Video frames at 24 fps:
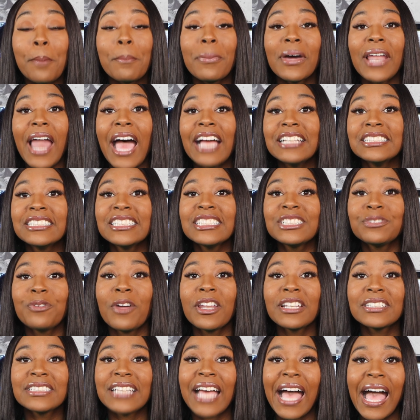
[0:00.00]
but I just
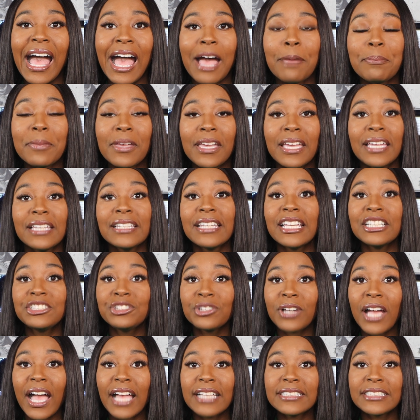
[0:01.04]
wanted to hop in and
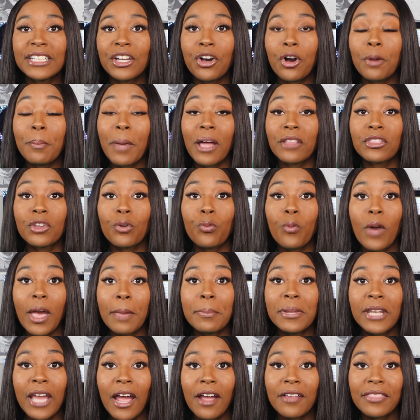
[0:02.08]
let you guys know about the
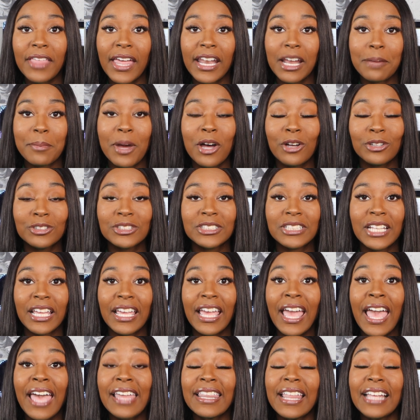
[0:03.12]
webinar that I'm
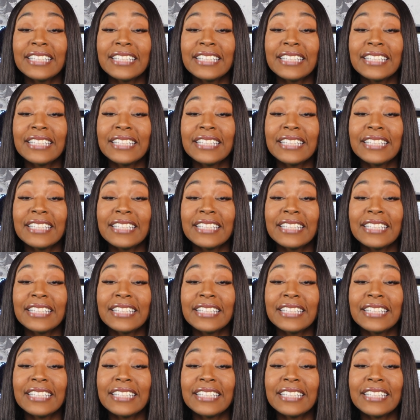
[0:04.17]
hosting